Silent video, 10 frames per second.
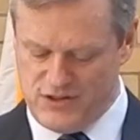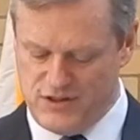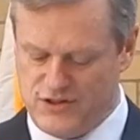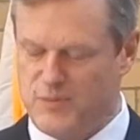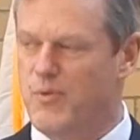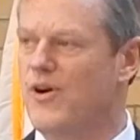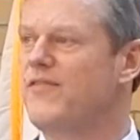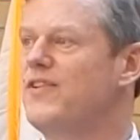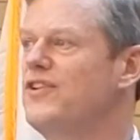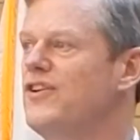support
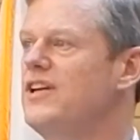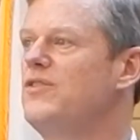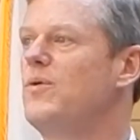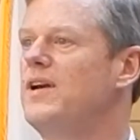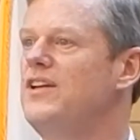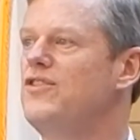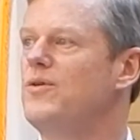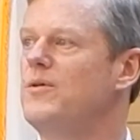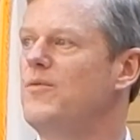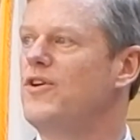for Turning 22
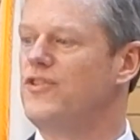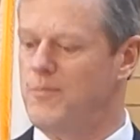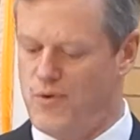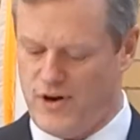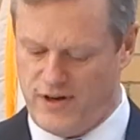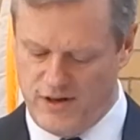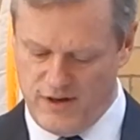and more support